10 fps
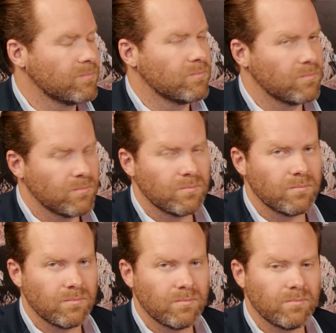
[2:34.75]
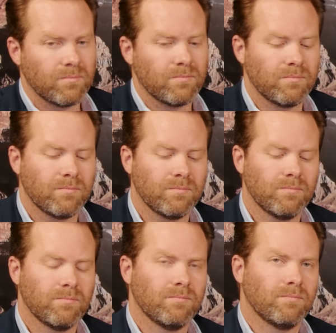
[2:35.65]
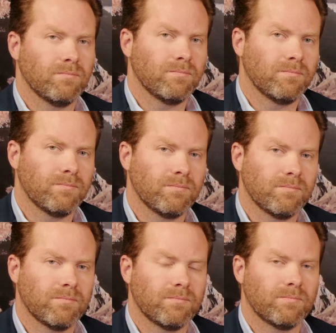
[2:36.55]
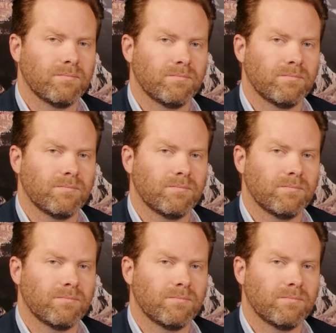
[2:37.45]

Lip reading: (not speaking)